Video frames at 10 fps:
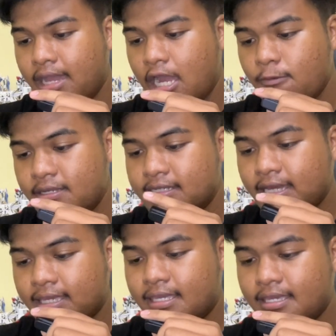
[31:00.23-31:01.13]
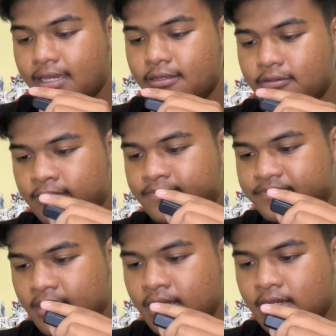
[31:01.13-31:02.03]
I wish the
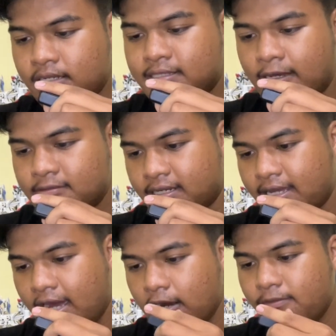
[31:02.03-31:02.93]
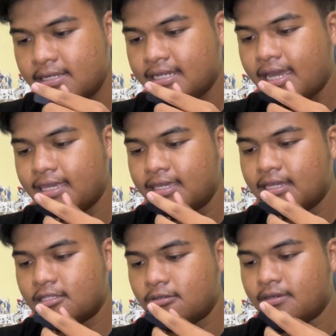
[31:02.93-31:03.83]
soundtrack. I wish I
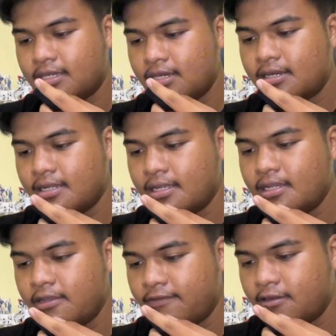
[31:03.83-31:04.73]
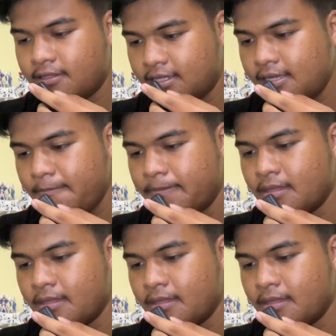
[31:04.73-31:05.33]
get to hear it individually.